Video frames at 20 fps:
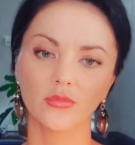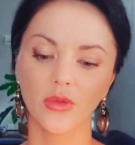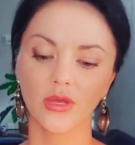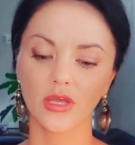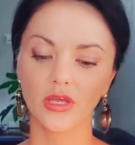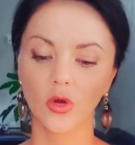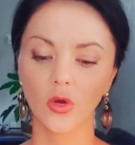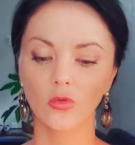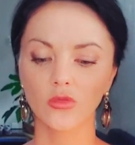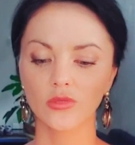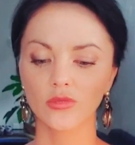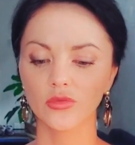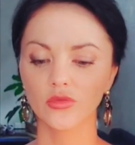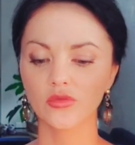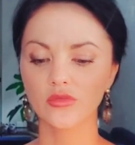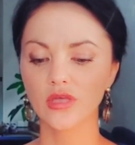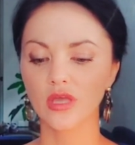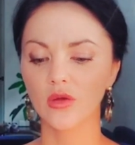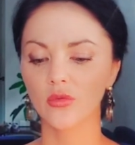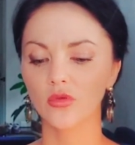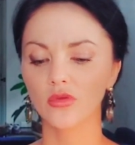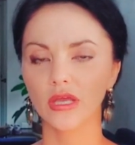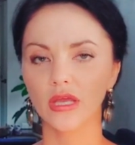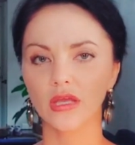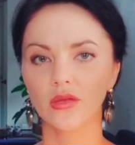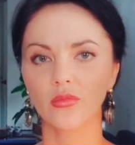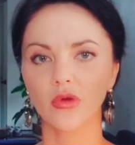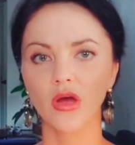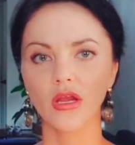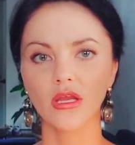making only music, I won't
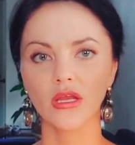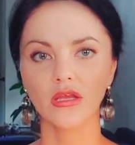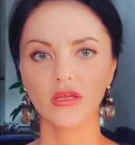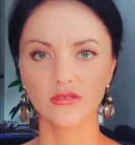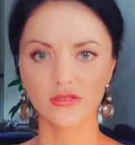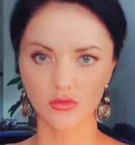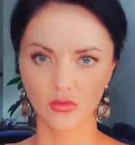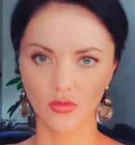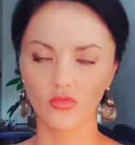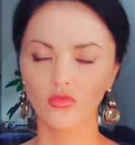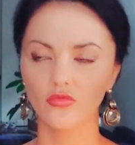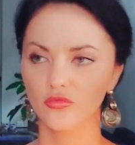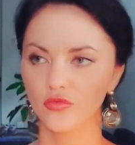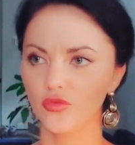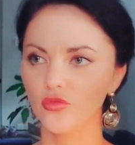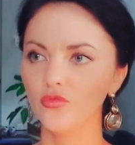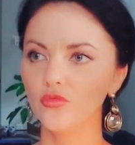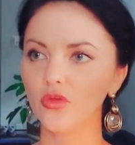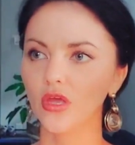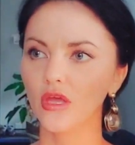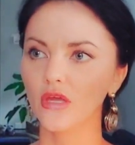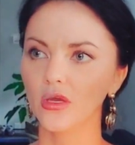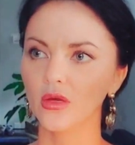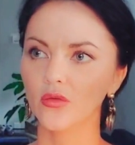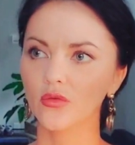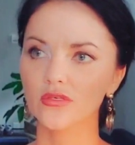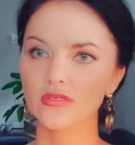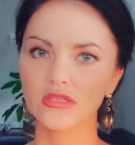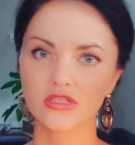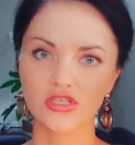gain money as all of you, and I
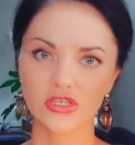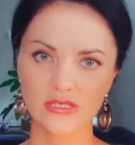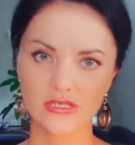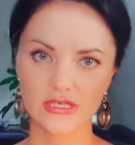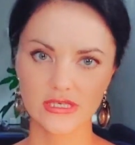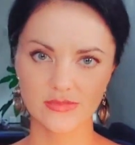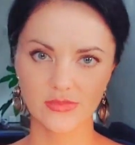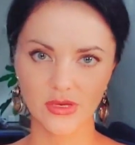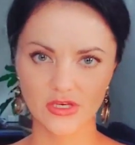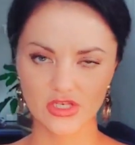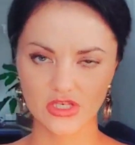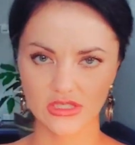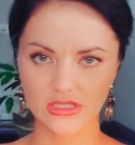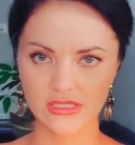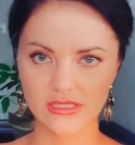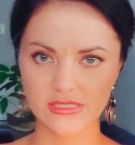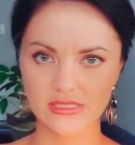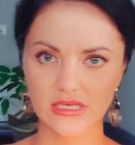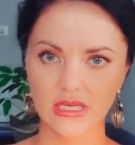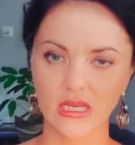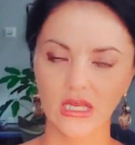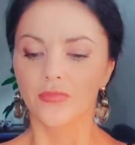was logistics specialist.